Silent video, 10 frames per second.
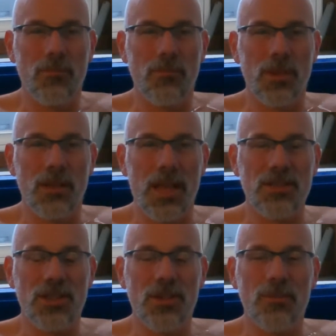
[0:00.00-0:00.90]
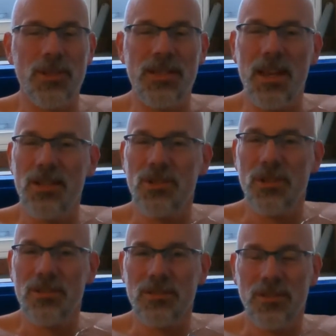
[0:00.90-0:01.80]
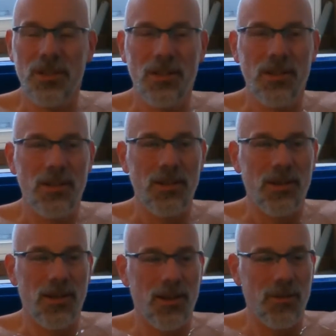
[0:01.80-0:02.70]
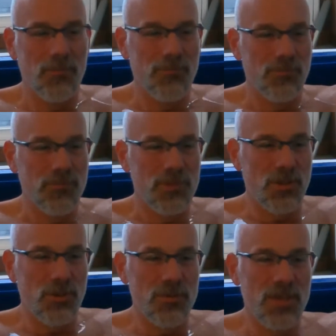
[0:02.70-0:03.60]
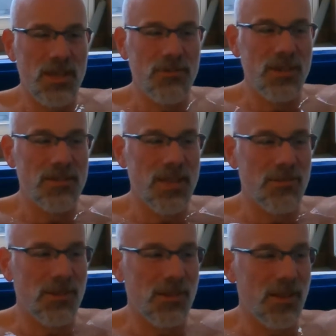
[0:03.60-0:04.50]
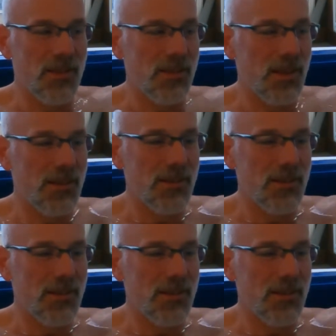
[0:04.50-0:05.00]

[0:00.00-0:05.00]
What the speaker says: It actually could be dangerous. So safety is definitely a thing.